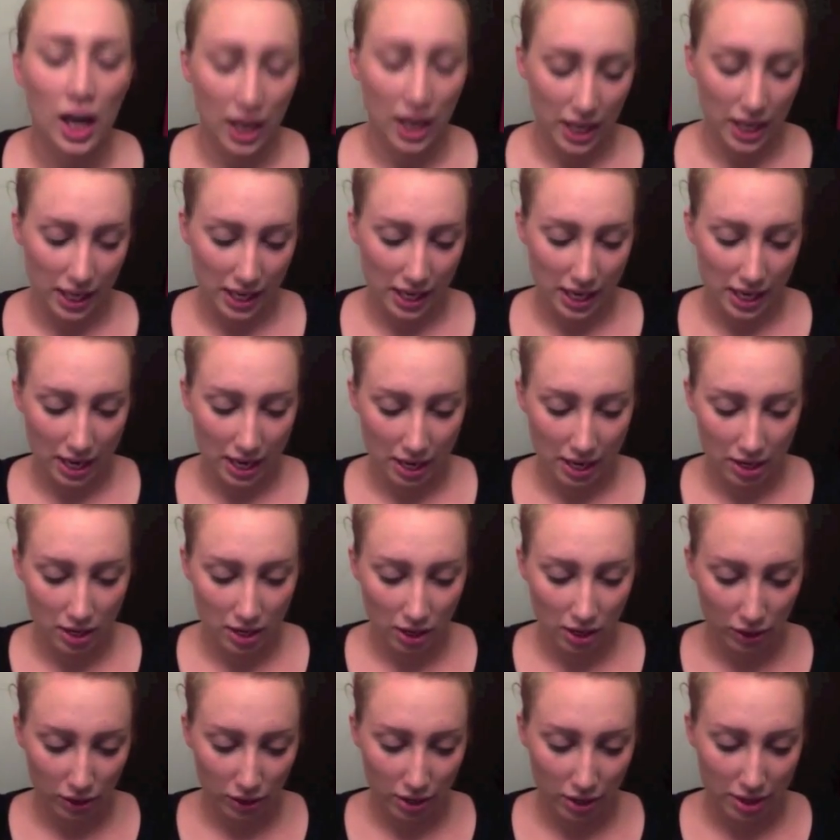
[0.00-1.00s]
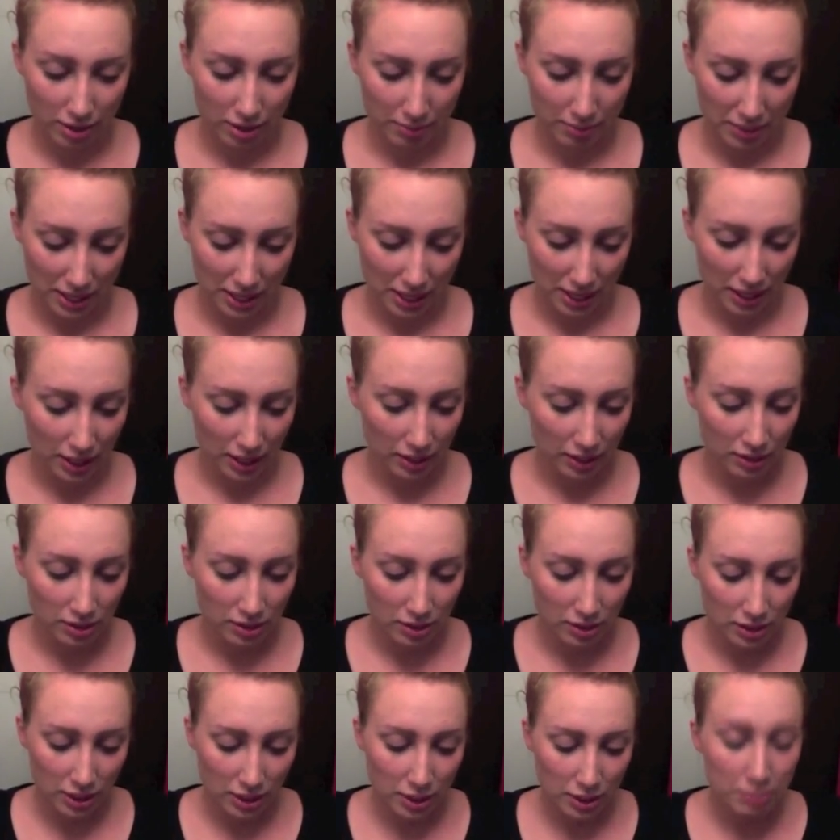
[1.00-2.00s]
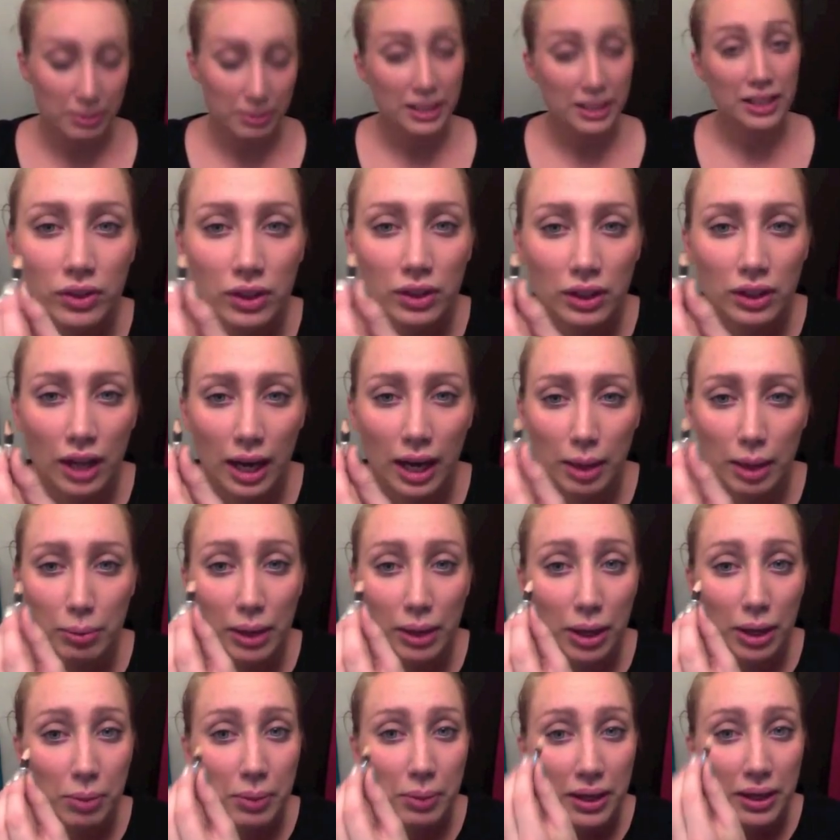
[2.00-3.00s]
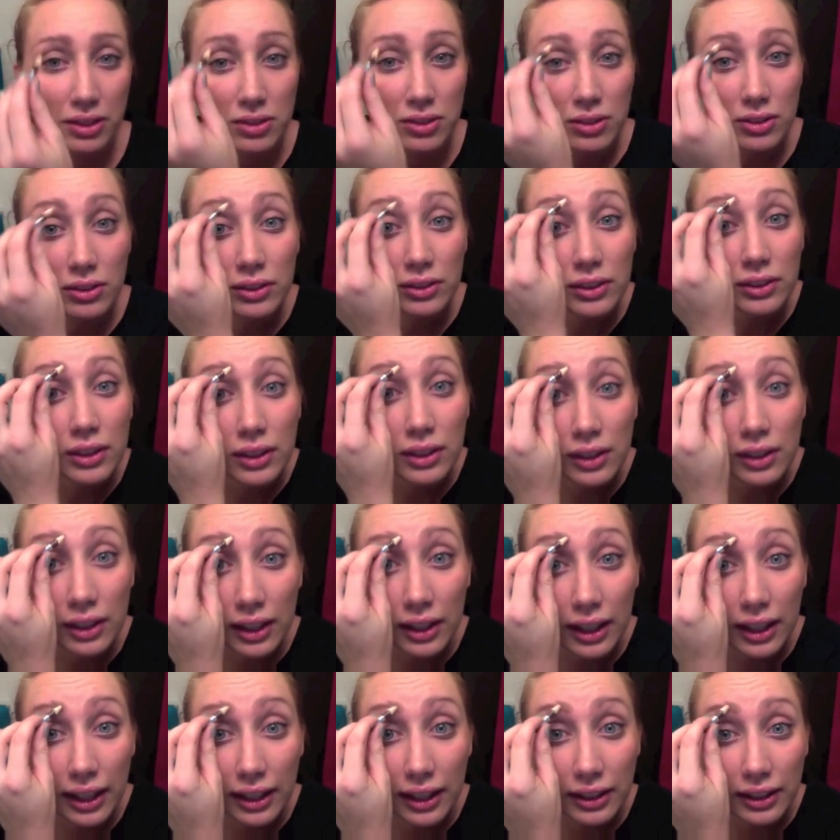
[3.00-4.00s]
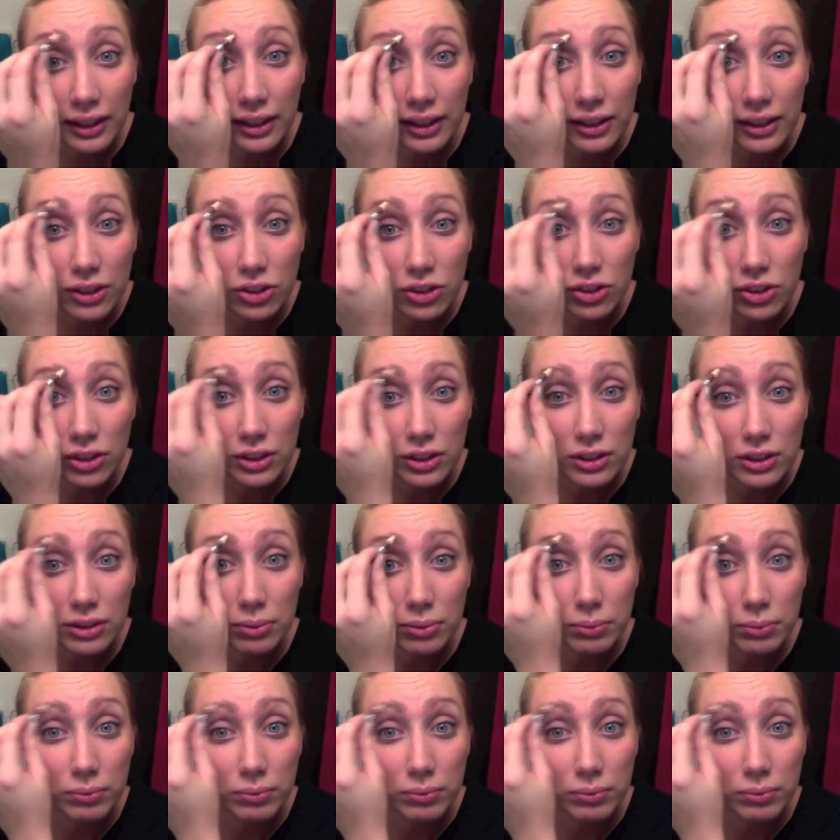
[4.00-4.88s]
I color them in a little bit, eyebrow pencil, and then just